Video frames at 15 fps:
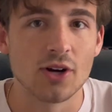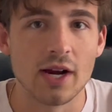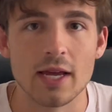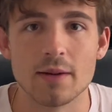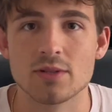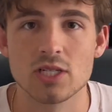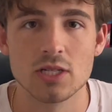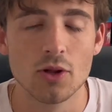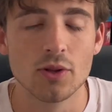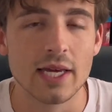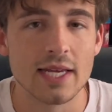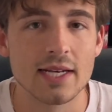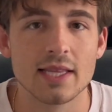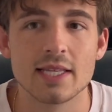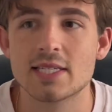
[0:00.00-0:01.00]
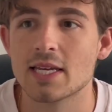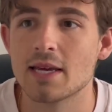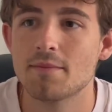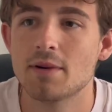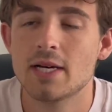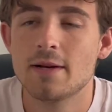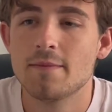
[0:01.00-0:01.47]
him slowly into the team.
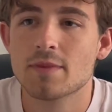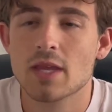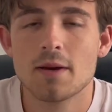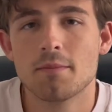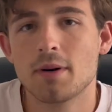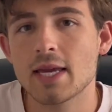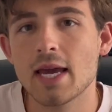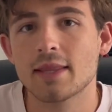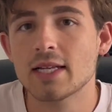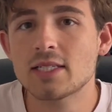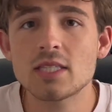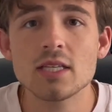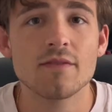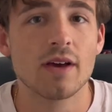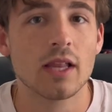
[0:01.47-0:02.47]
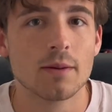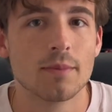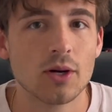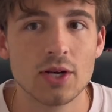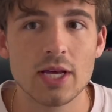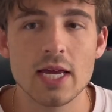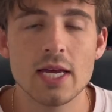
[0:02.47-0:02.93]
But yeah, that's the
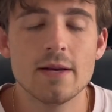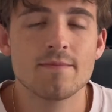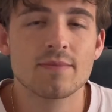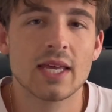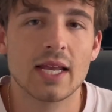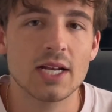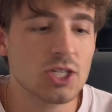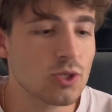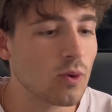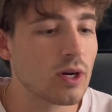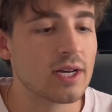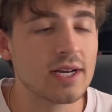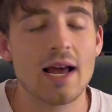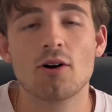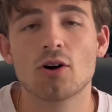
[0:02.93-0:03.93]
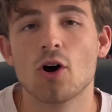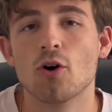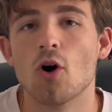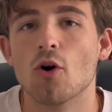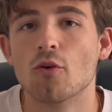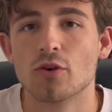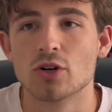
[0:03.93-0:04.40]
availability, and I just wanted to now go
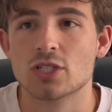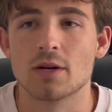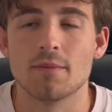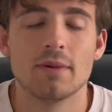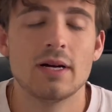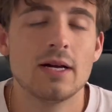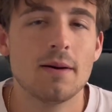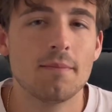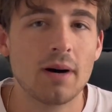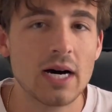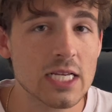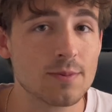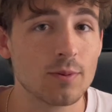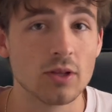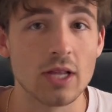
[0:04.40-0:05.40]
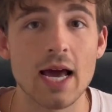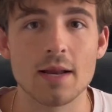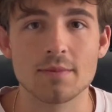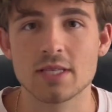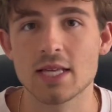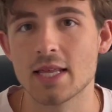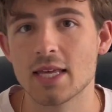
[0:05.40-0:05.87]
over some possible lineups
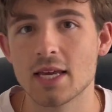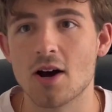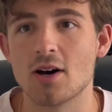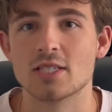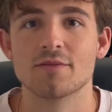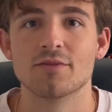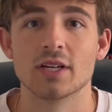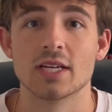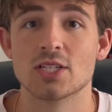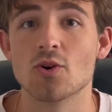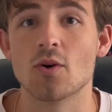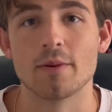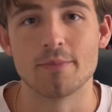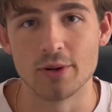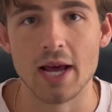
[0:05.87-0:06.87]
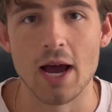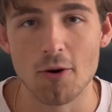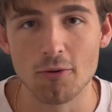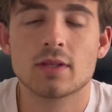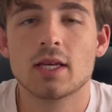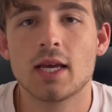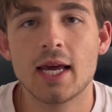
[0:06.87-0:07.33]
that I think Hansi Flick is going to put out.
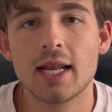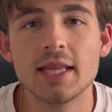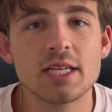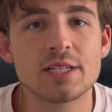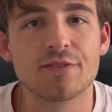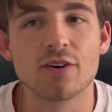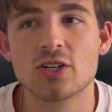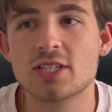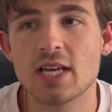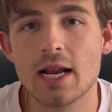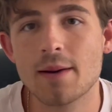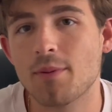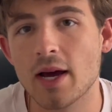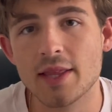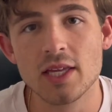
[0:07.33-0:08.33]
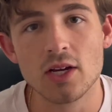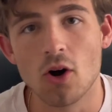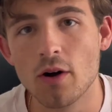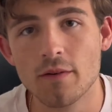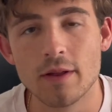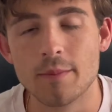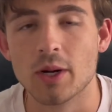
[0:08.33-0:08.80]
And in this first setup, I think all of
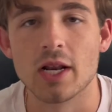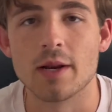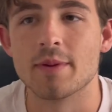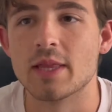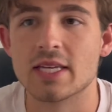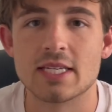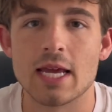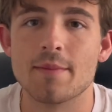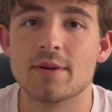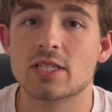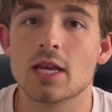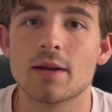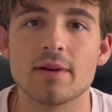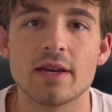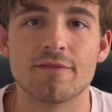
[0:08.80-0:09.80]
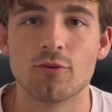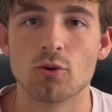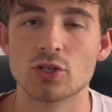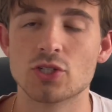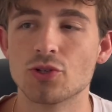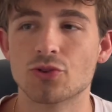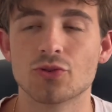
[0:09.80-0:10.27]
them are going to be the same. It's going to be a
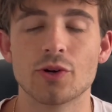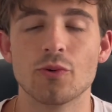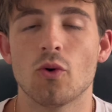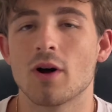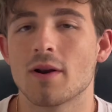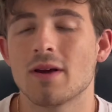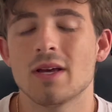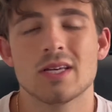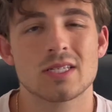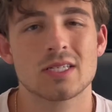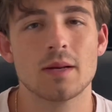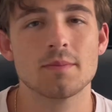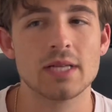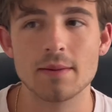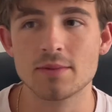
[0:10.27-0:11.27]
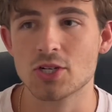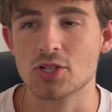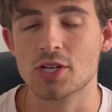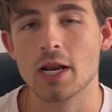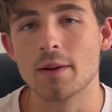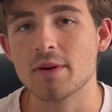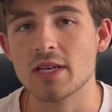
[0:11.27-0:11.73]
4-2-3-1. Sometimes there's
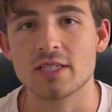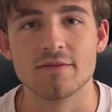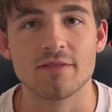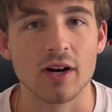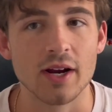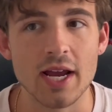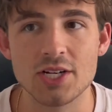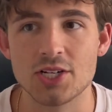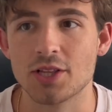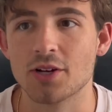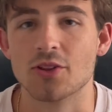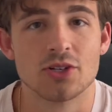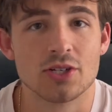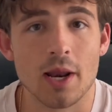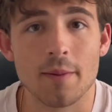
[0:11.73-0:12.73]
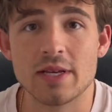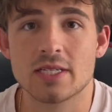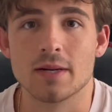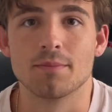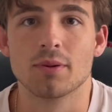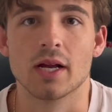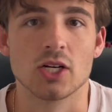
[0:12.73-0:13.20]
going to be some variation there. There's going to be some
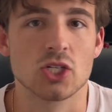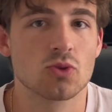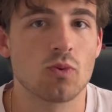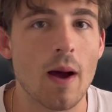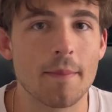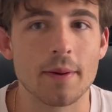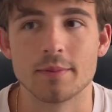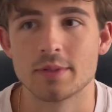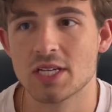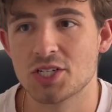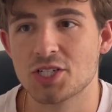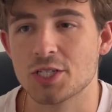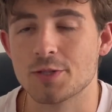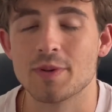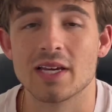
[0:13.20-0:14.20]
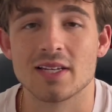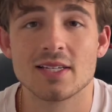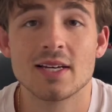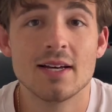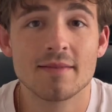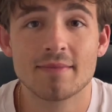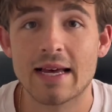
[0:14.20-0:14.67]
players swapping positions because
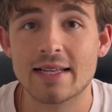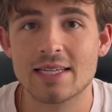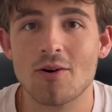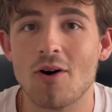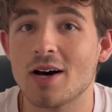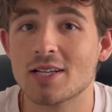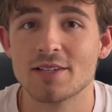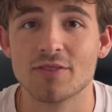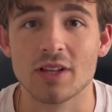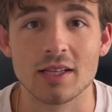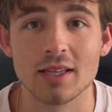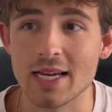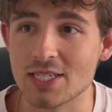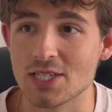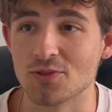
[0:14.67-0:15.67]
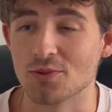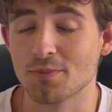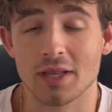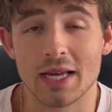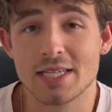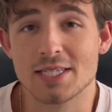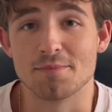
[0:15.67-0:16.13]
that's how Hansi Flick likes
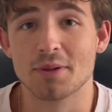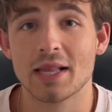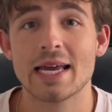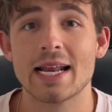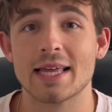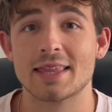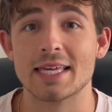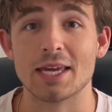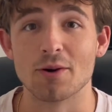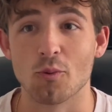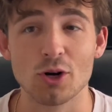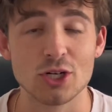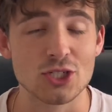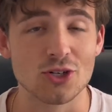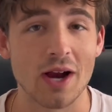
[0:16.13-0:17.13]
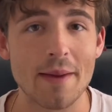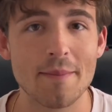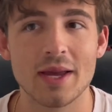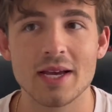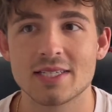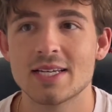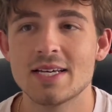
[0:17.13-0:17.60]
to play, and I think it works great
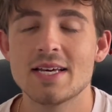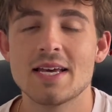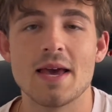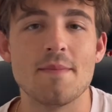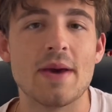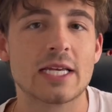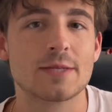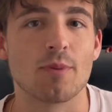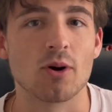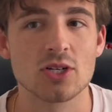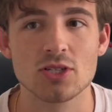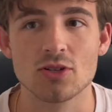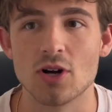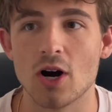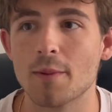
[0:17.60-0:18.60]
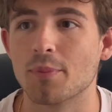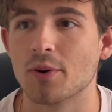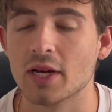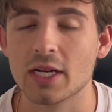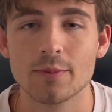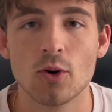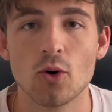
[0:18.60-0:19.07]
because it makes Barcelona
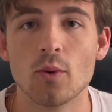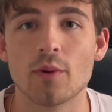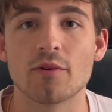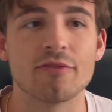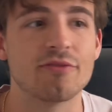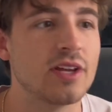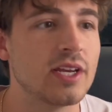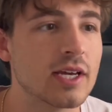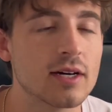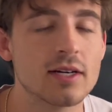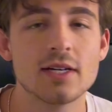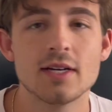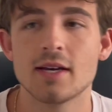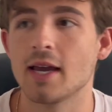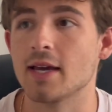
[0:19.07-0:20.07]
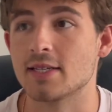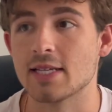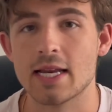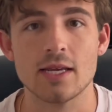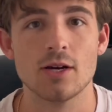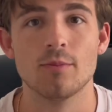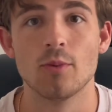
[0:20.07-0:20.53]
unpredictable. When Rafinha and Dani
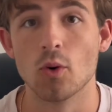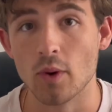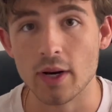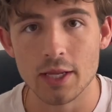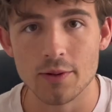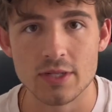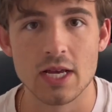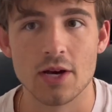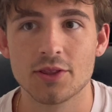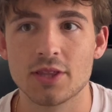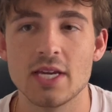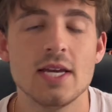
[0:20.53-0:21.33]
Olmo, when he was healthy,